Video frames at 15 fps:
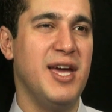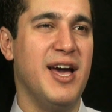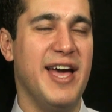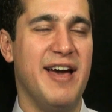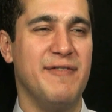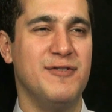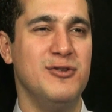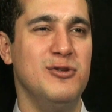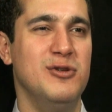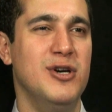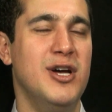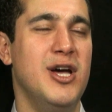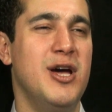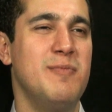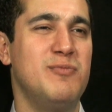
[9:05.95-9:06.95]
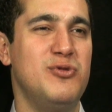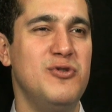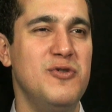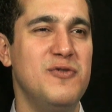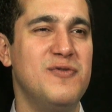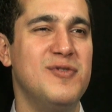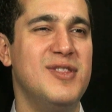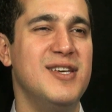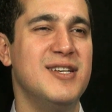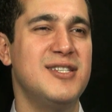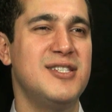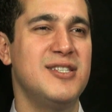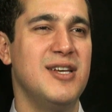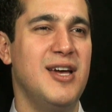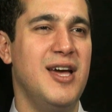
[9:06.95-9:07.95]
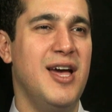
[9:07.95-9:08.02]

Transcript: I have to prove this